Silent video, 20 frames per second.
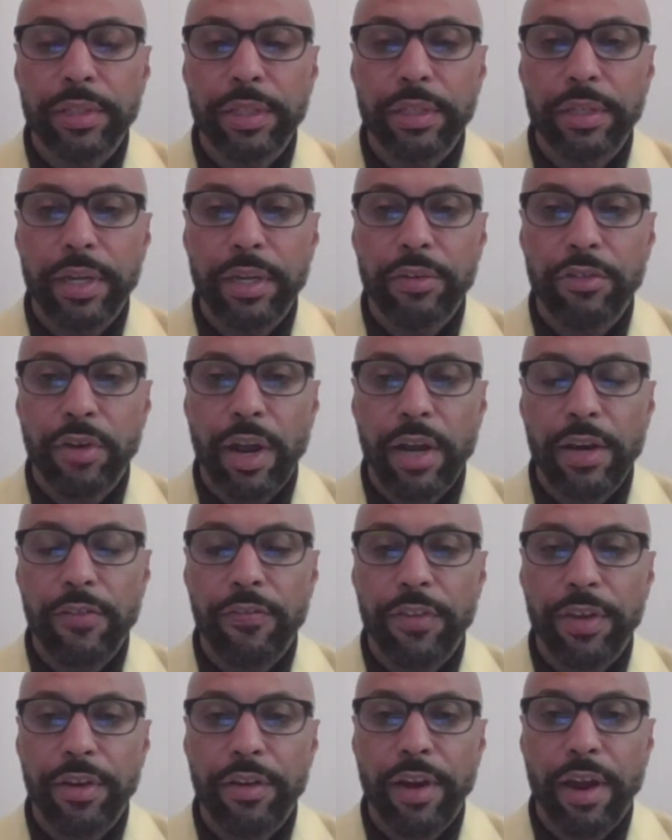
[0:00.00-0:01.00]
and trying to
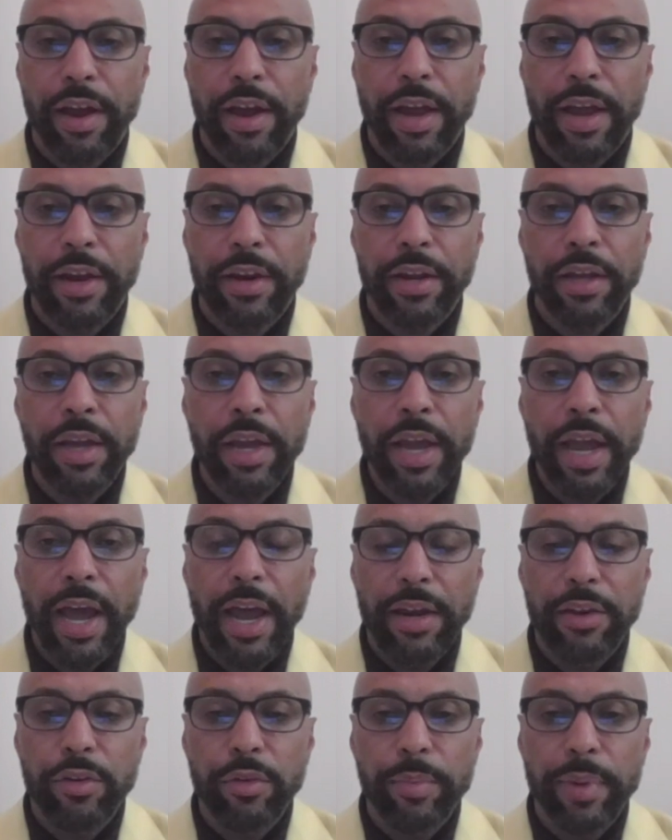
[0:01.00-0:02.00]
figure out how
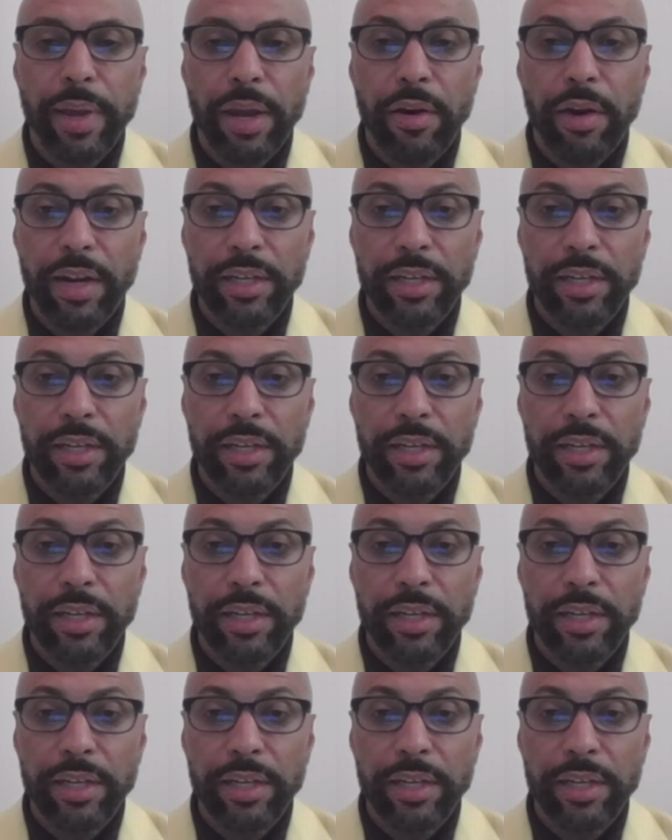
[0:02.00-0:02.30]
to do better.